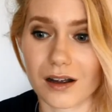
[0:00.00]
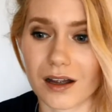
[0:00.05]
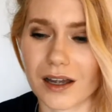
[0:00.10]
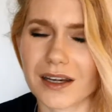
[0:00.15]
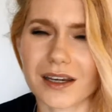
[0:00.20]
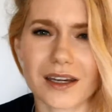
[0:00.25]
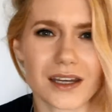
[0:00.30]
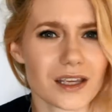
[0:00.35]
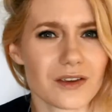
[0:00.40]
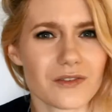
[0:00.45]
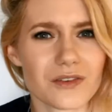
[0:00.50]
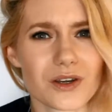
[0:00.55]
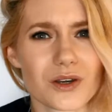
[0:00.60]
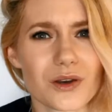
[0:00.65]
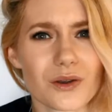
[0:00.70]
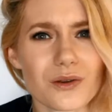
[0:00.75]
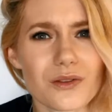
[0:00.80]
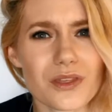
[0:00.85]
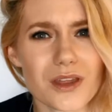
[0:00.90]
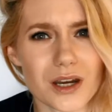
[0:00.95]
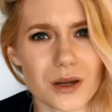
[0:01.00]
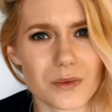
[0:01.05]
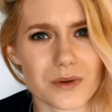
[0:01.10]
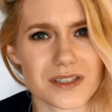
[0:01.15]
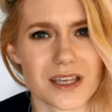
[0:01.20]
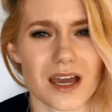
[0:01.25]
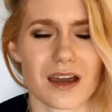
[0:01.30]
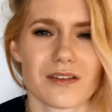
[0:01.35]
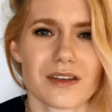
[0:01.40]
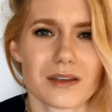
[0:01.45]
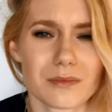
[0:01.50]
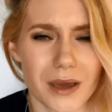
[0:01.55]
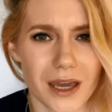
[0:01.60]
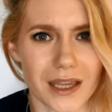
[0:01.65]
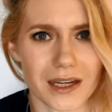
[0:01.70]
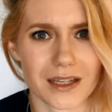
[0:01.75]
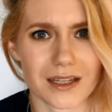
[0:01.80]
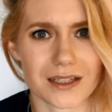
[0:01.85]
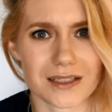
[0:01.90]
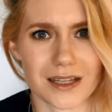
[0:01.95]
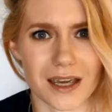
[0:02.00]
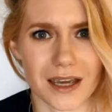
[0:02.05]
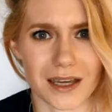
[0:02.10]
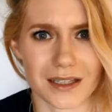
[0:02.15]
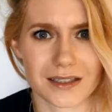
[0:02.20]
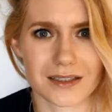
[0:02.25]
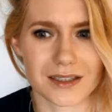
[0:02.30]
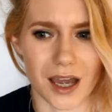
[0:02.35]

I didn't even know that I was having panic attacks.